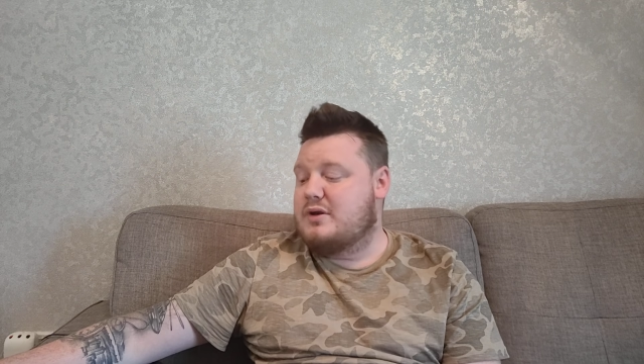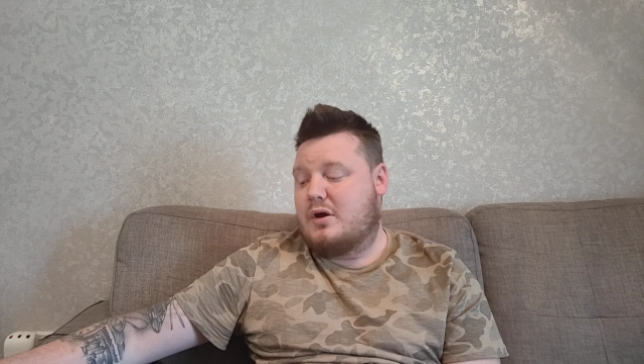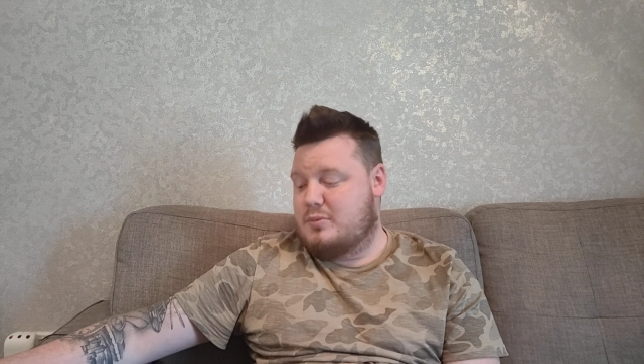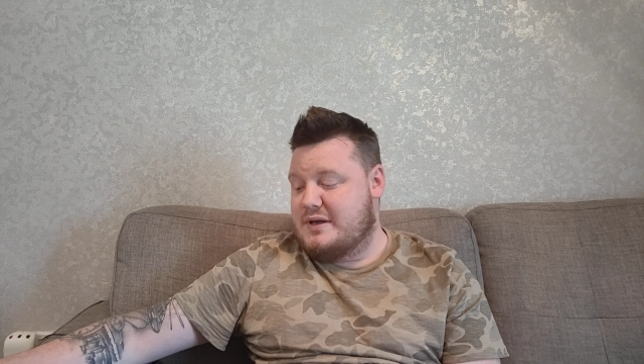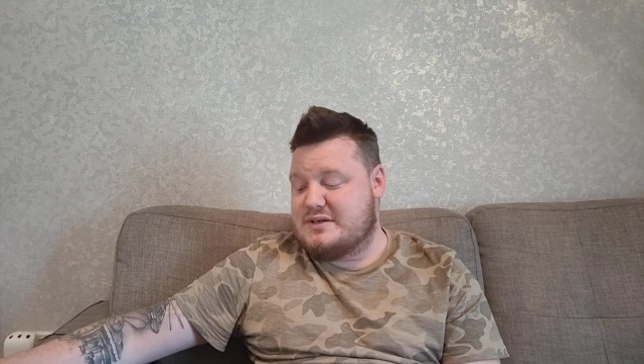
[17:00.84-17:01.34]
I
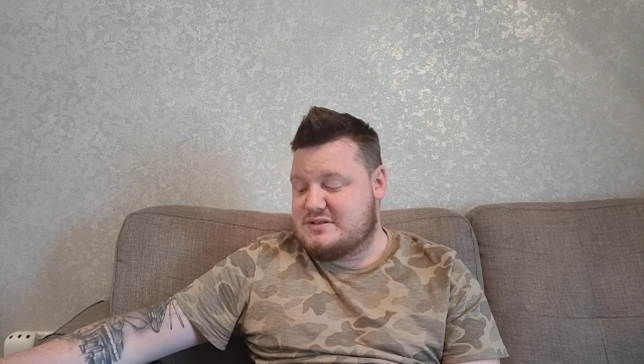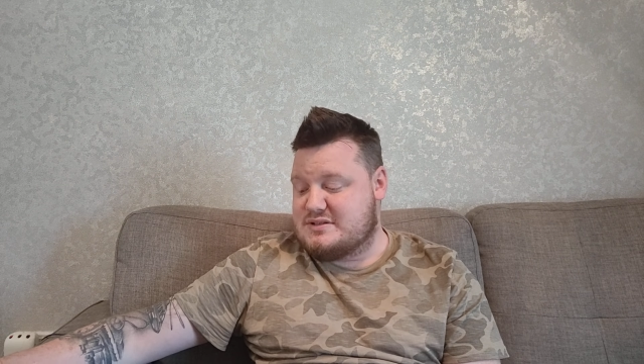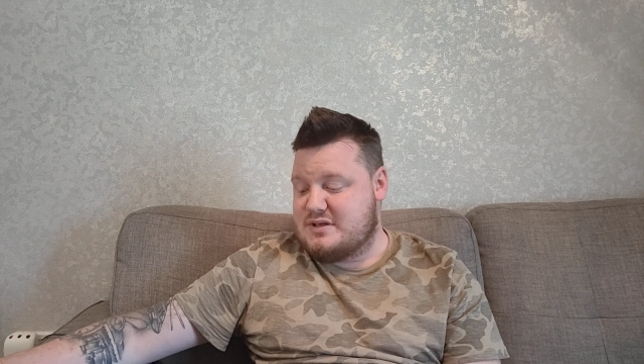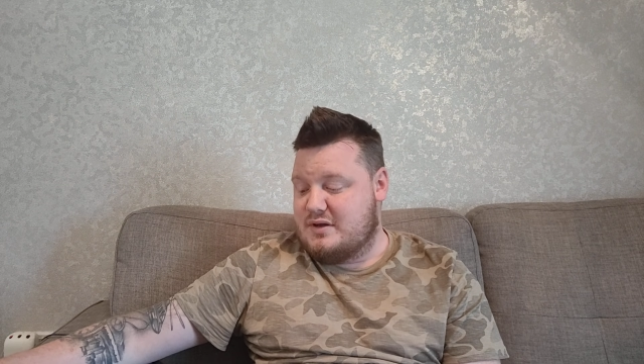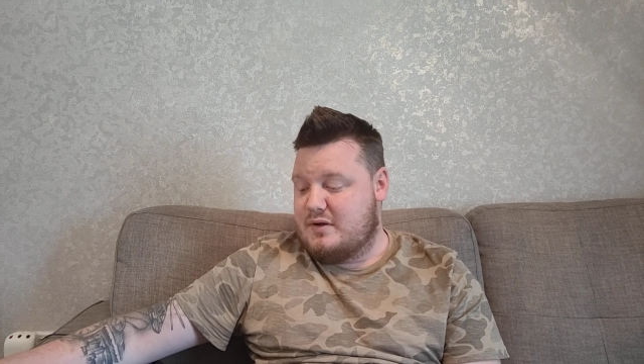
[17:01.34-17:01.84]
know
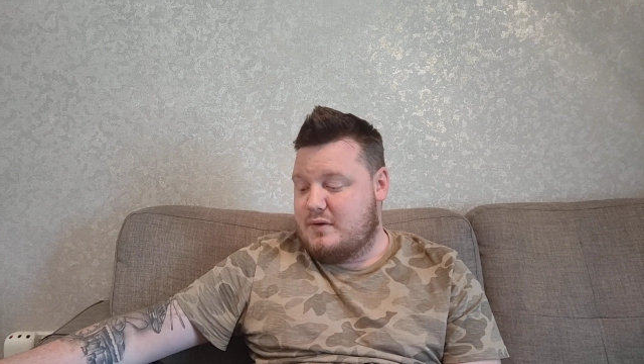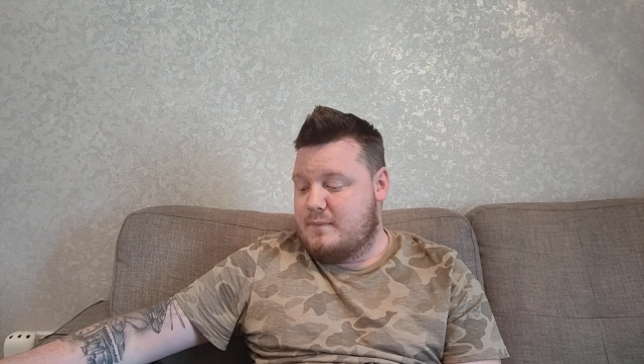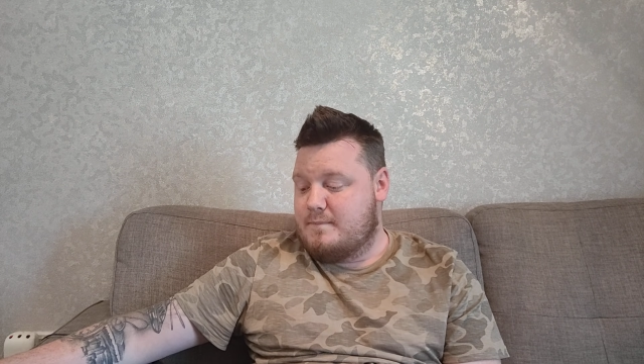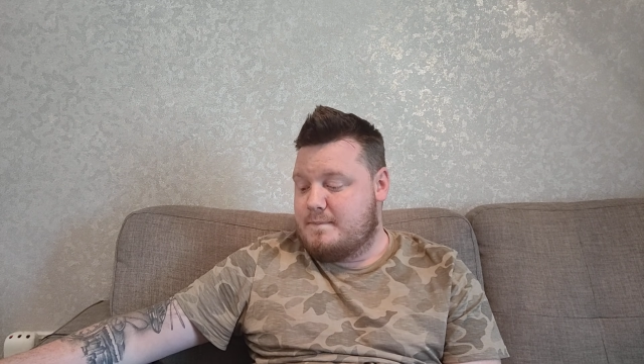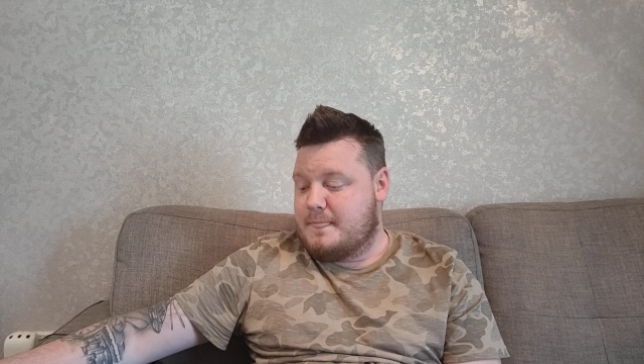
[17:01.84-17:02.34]
is
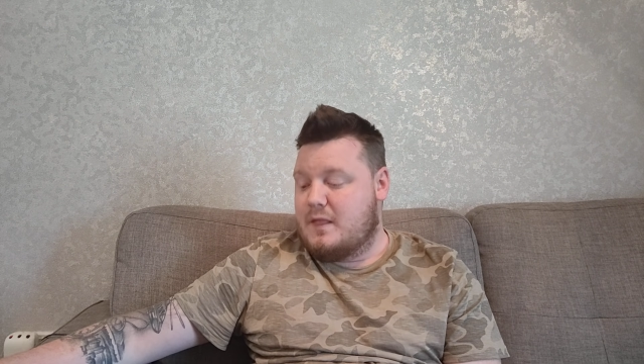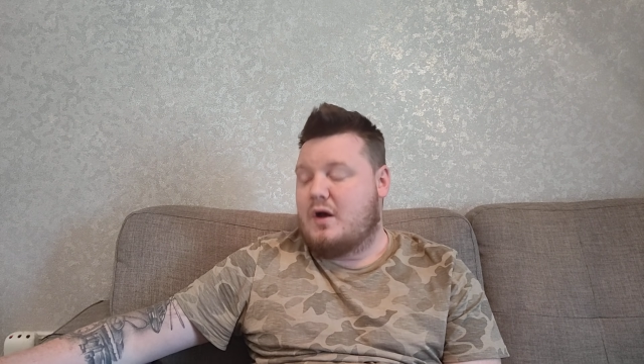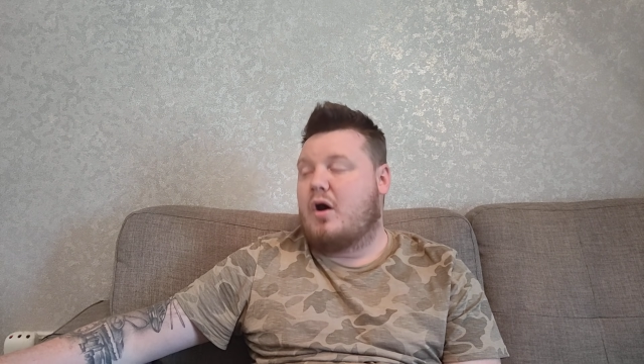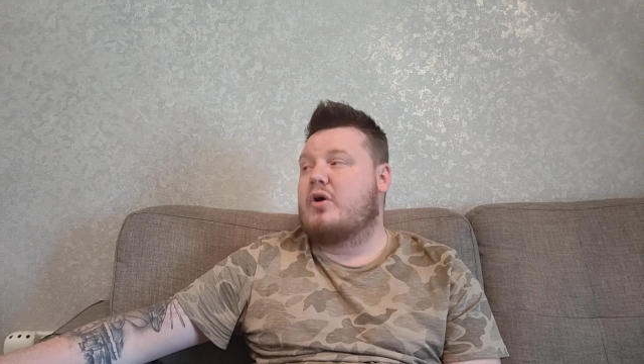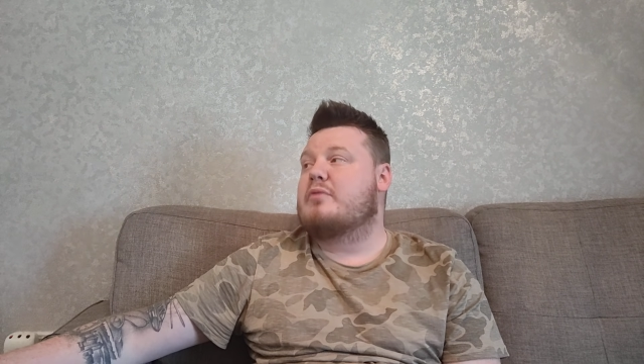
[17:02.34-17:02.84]

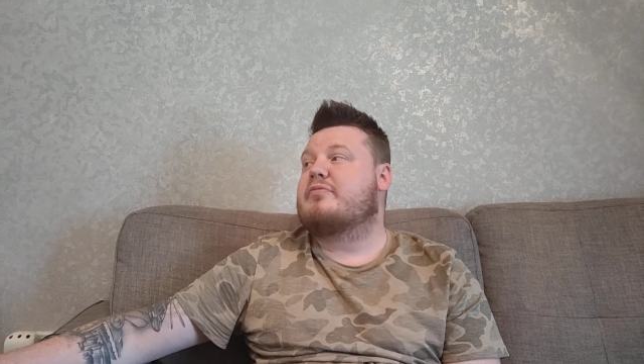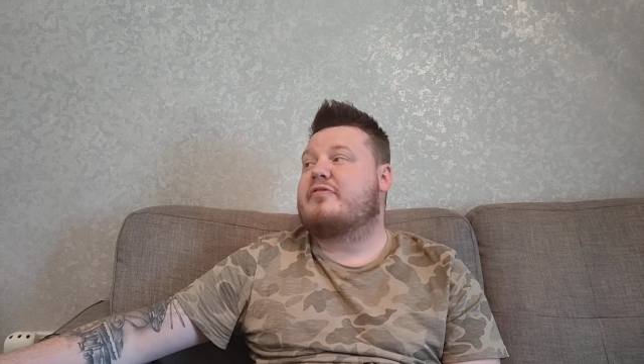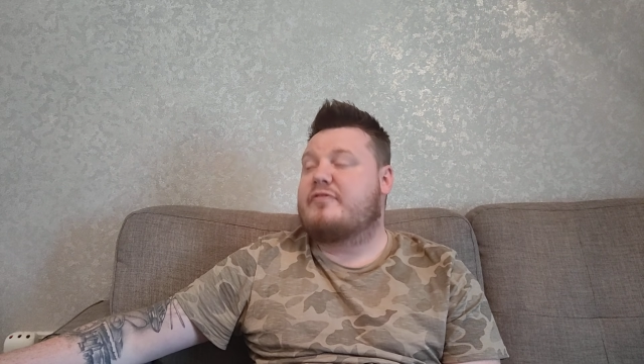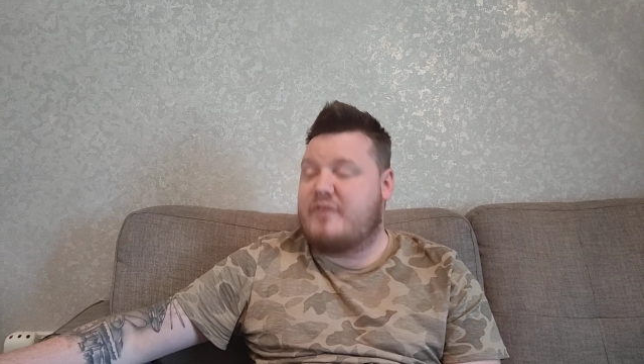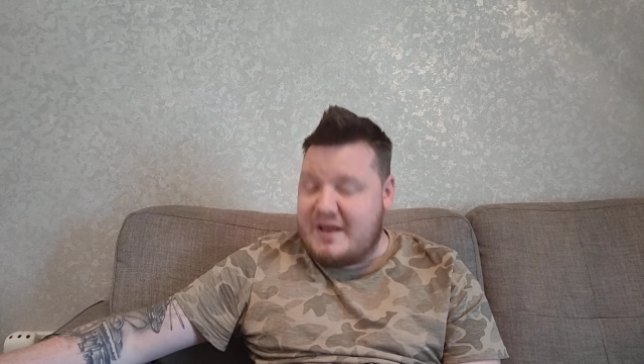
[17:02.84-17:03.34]
I am
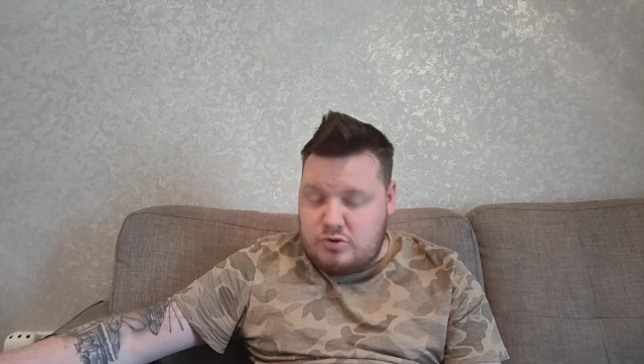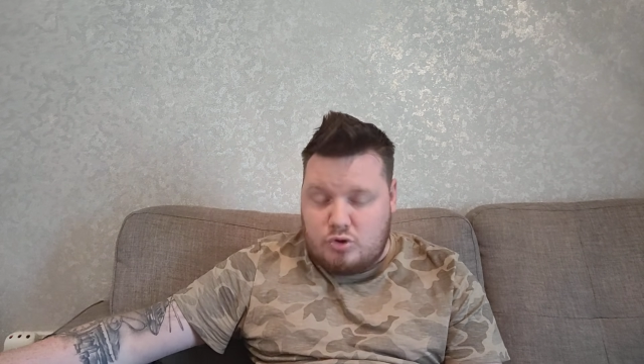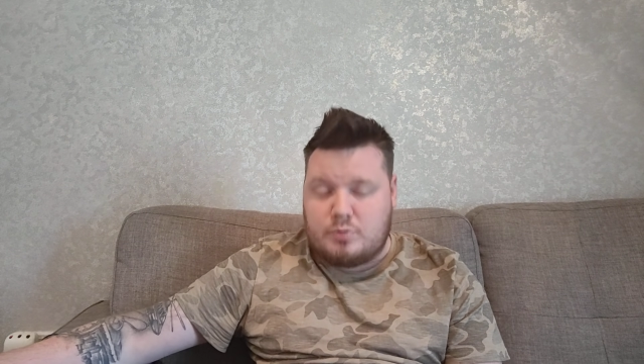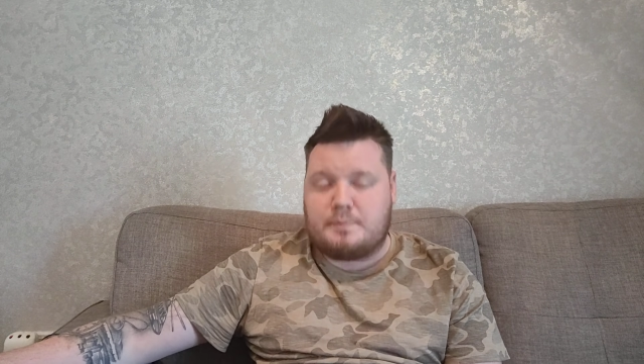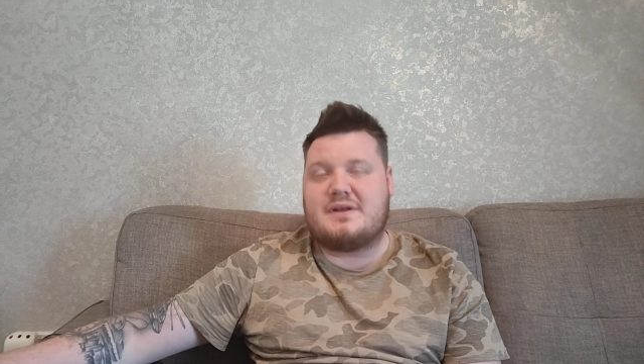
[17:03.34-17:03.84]
fed
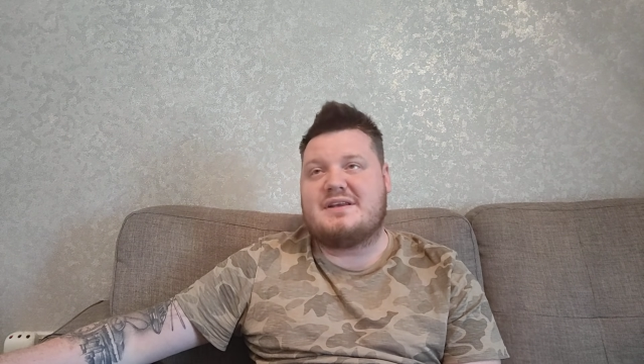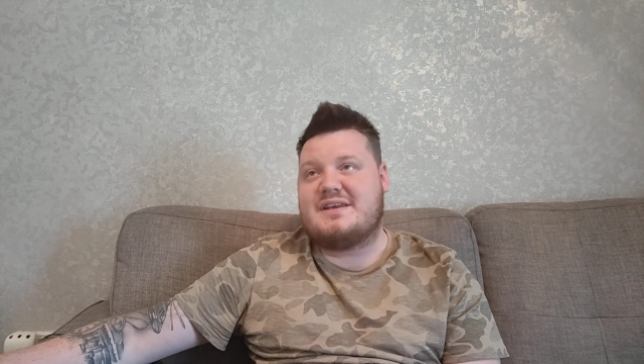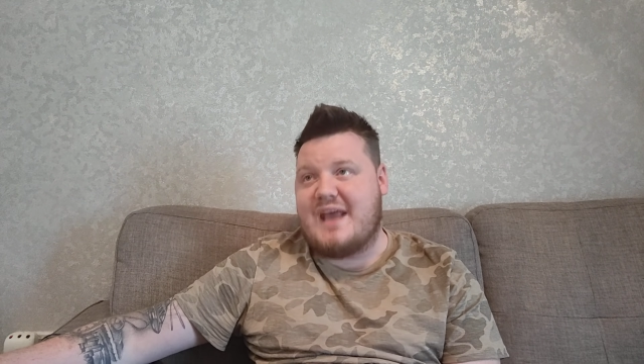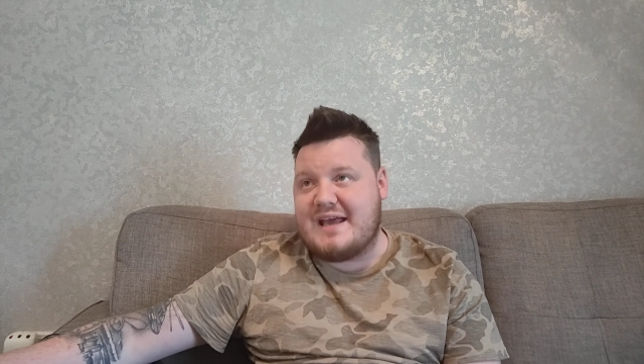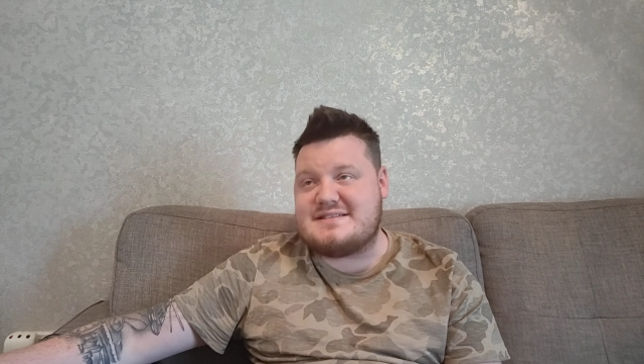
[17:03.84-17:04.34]
up
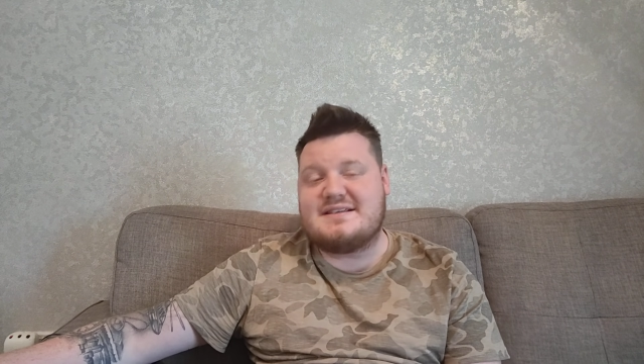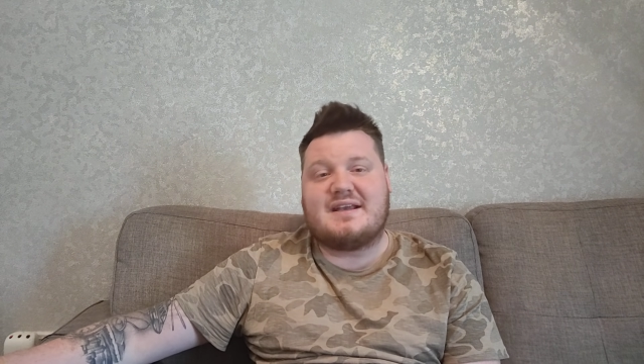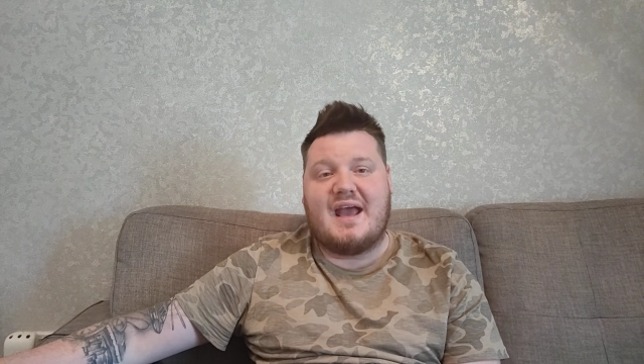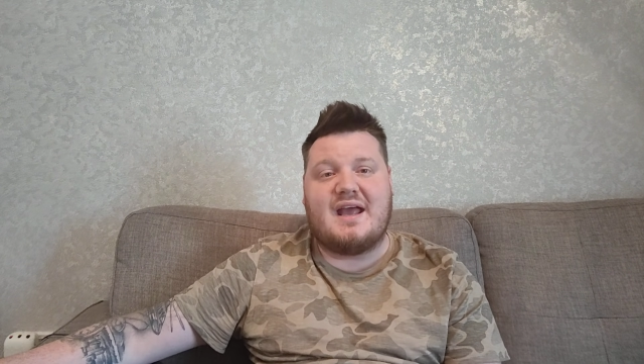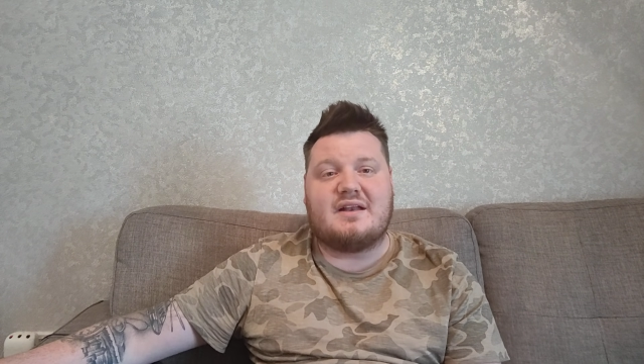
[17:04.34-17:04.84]
yet
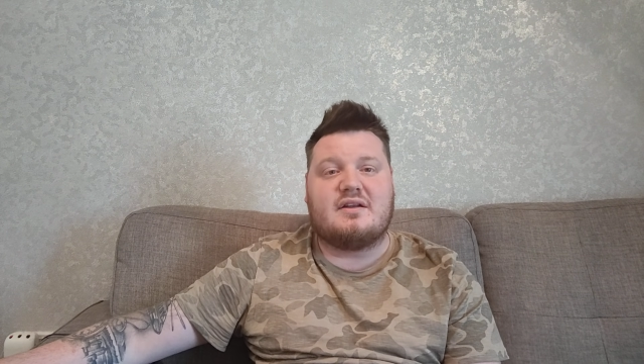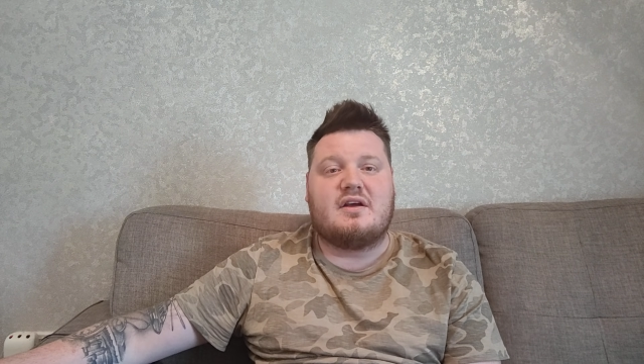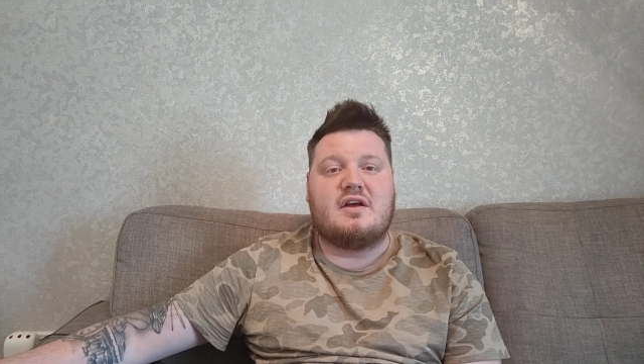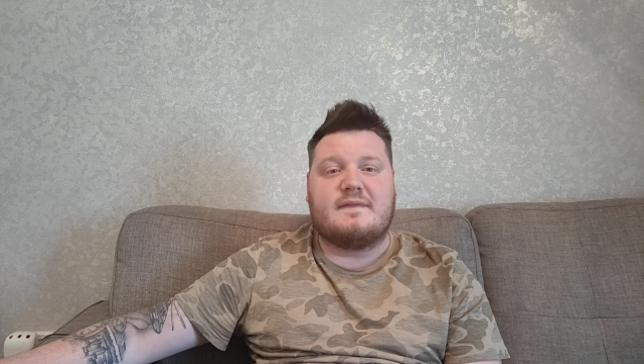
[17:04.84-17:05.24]
again